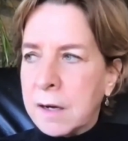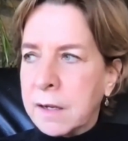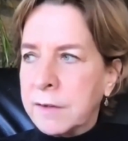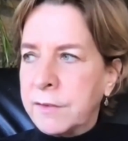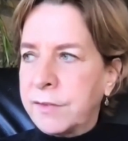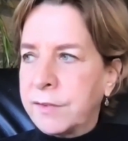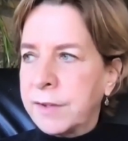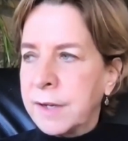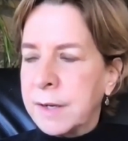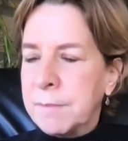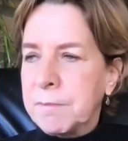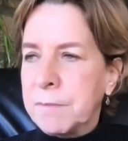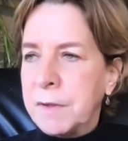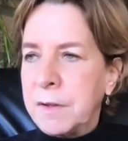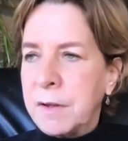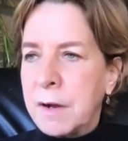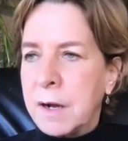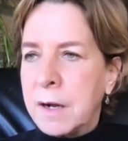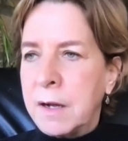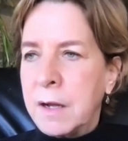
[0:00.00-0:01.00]
some
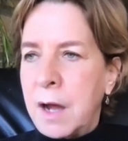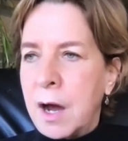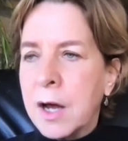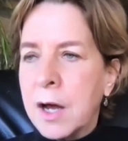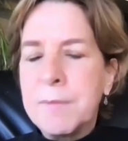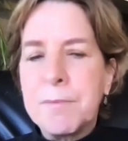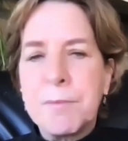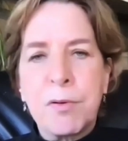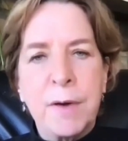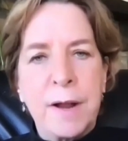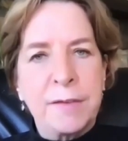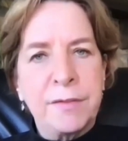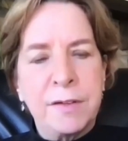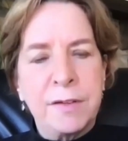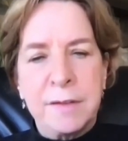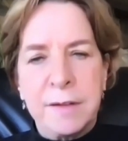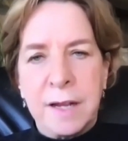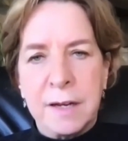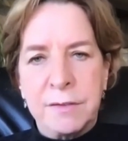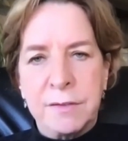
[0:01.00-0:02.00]

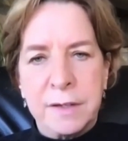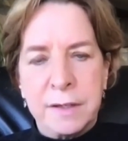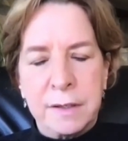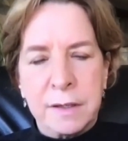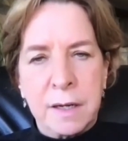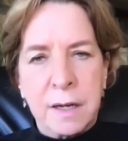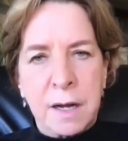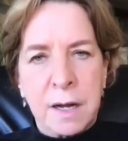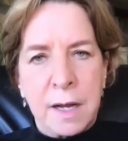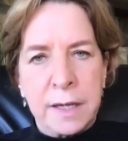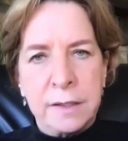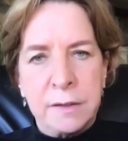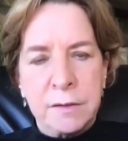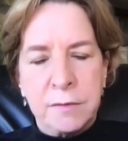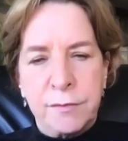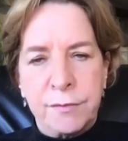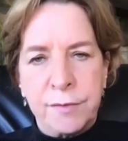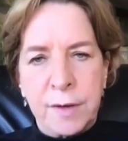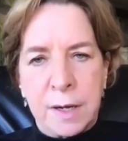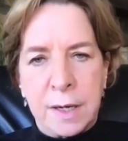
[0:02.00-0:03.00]
unprecedented kind
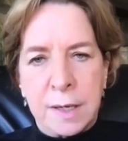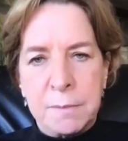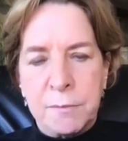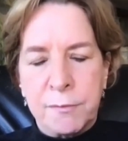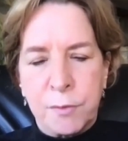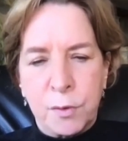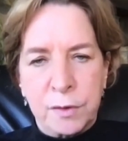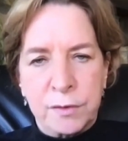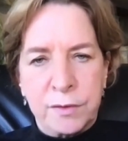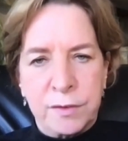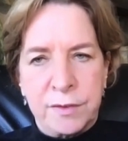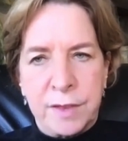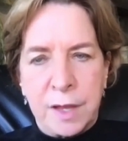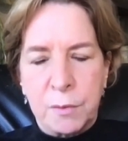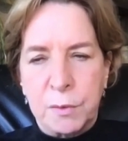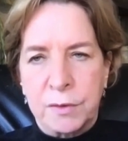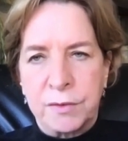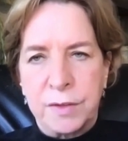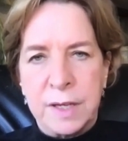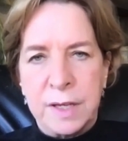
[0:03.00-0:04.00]
of forces that
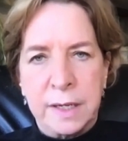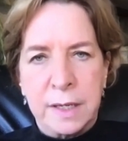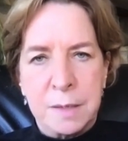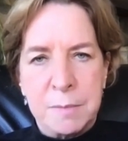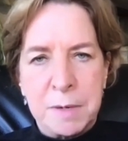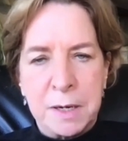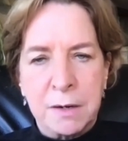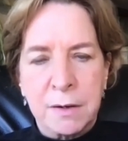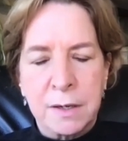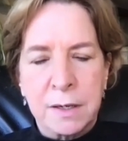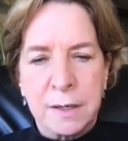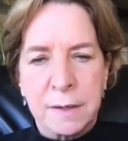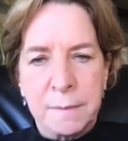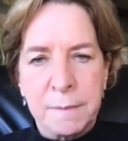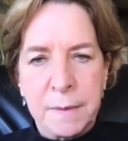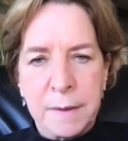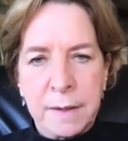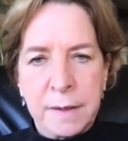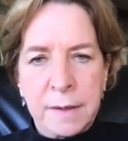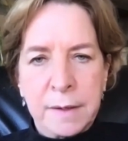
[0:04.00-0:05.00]
we're seeing in America.
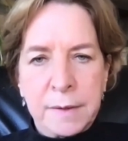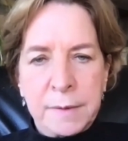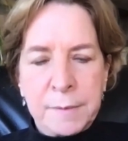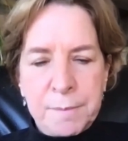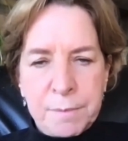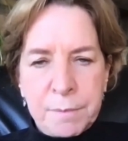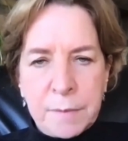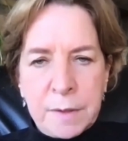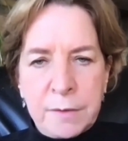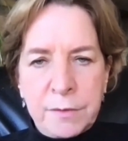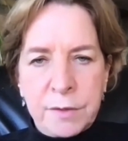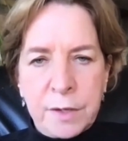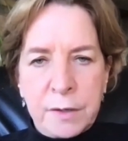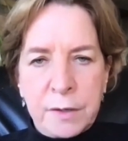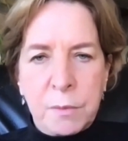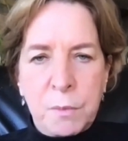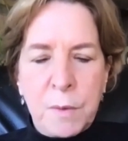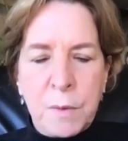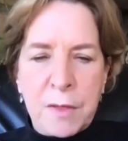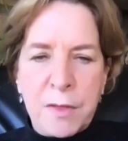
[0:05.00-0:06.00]

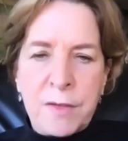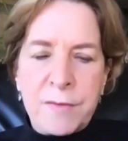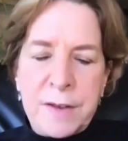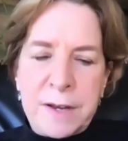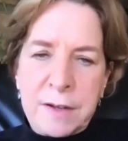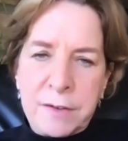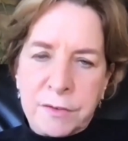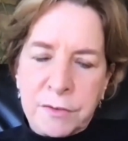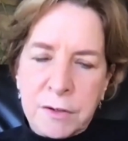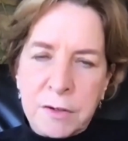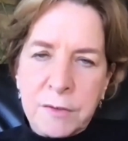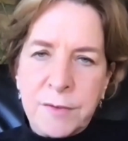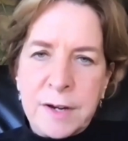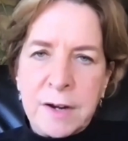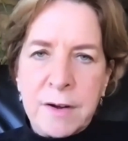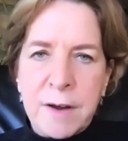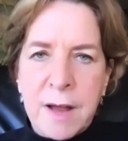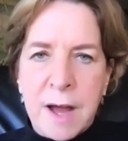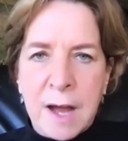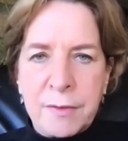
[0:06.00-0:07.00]
So whether they deserve it
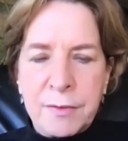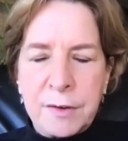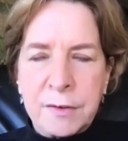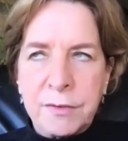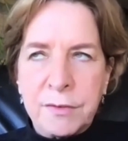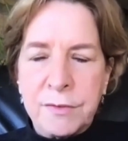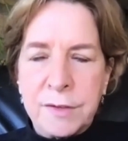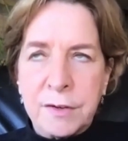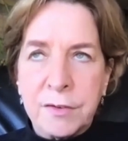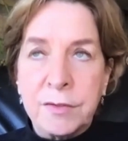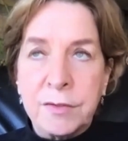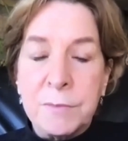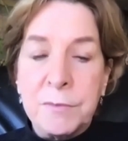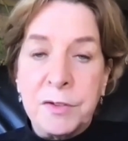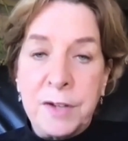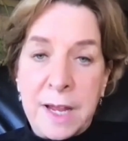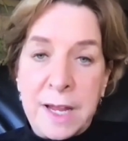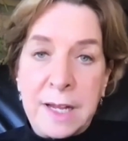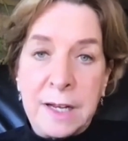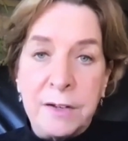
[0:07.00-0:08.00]
or not, there's some
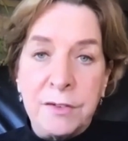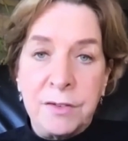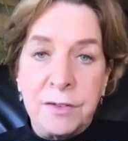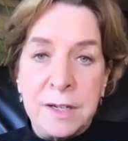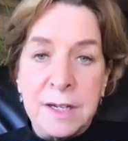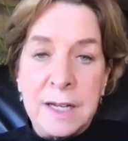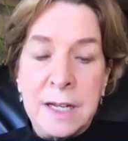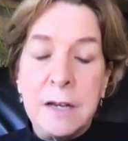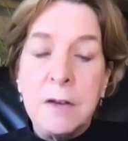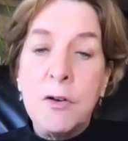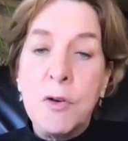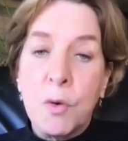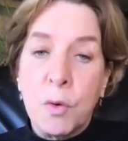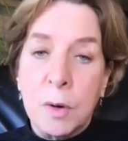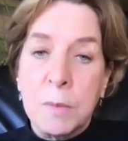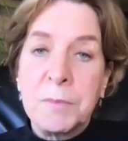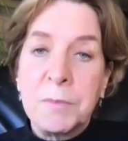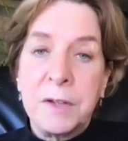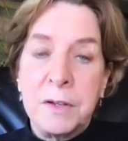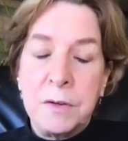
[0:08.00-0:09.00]
change in
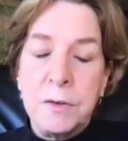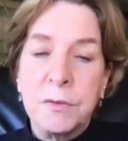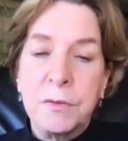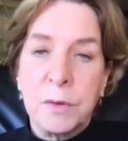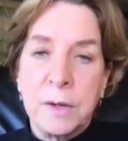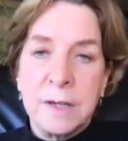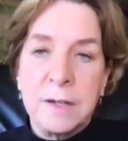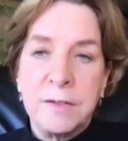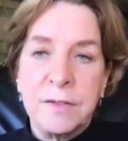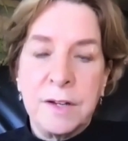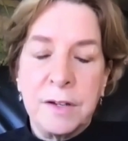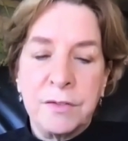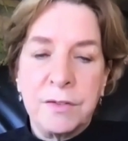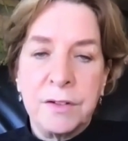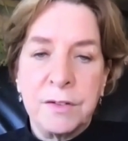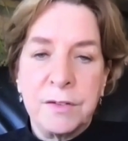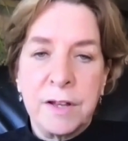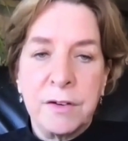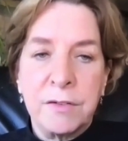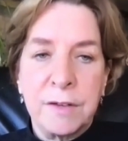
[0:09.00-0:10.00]
norms in news
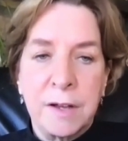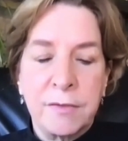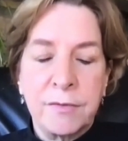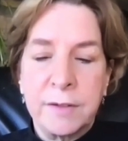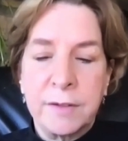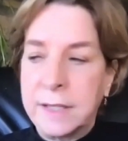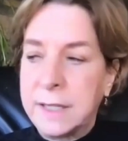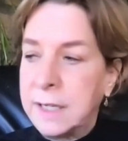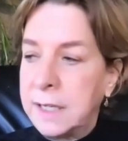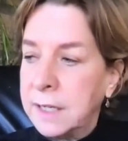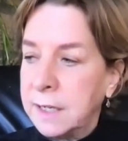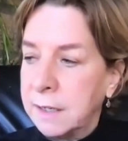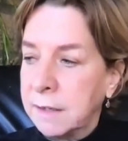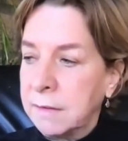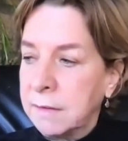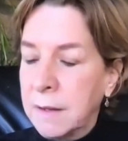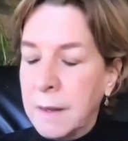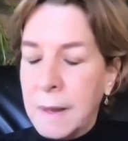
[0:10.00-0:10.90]
organizations that are definitely needed.